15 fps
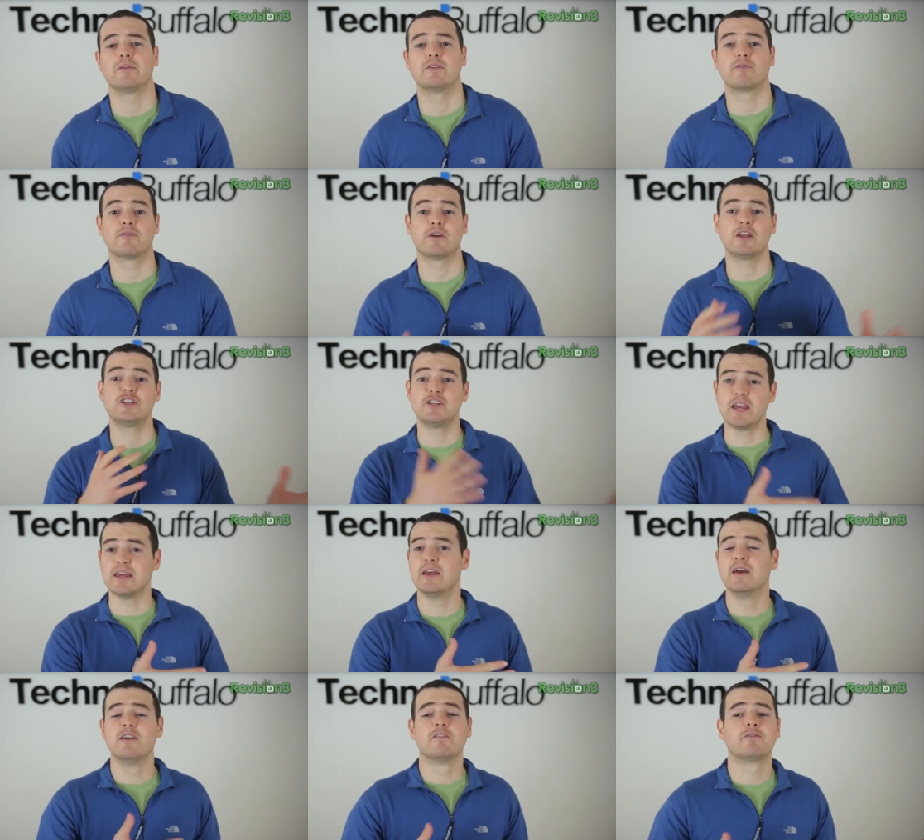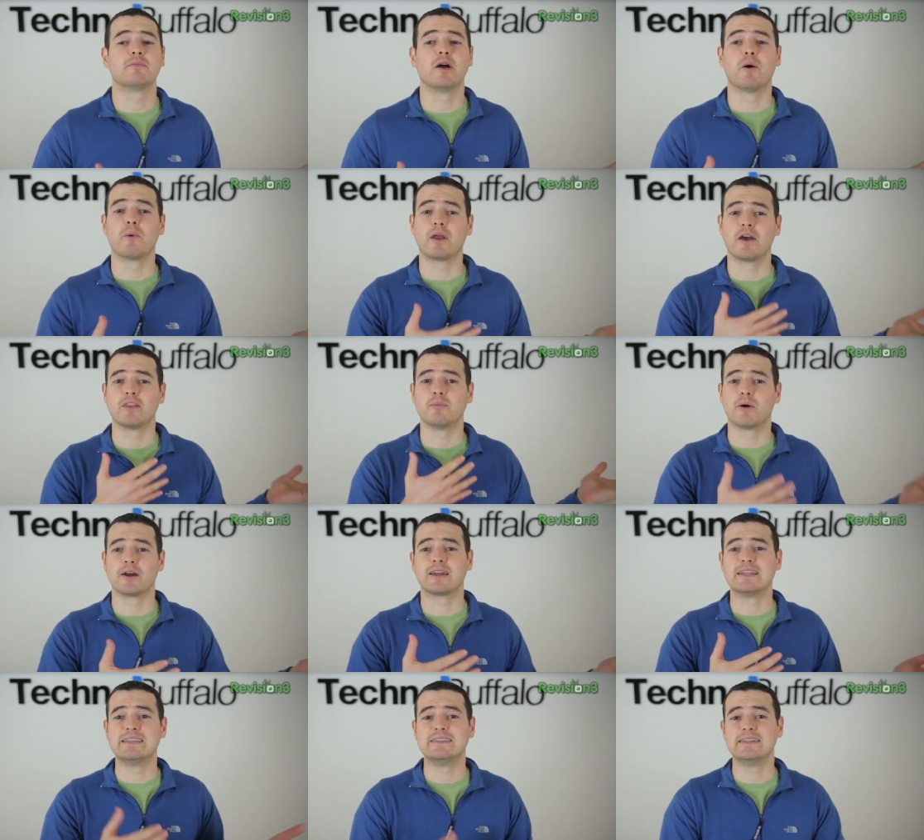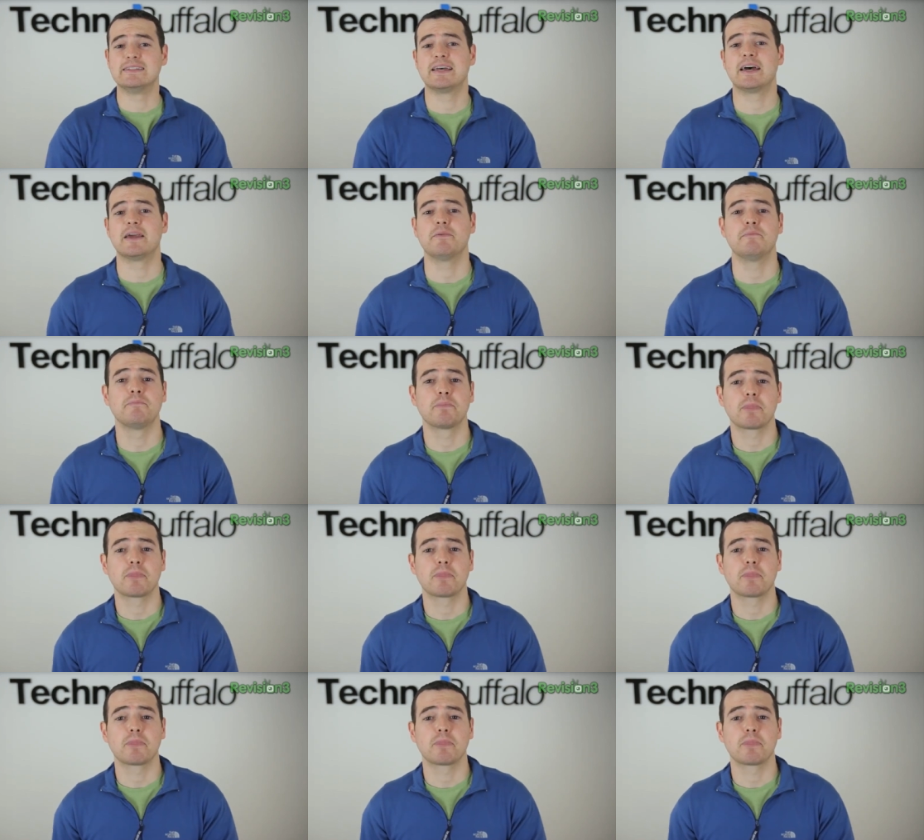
it will differentiate from the already on the market Z10.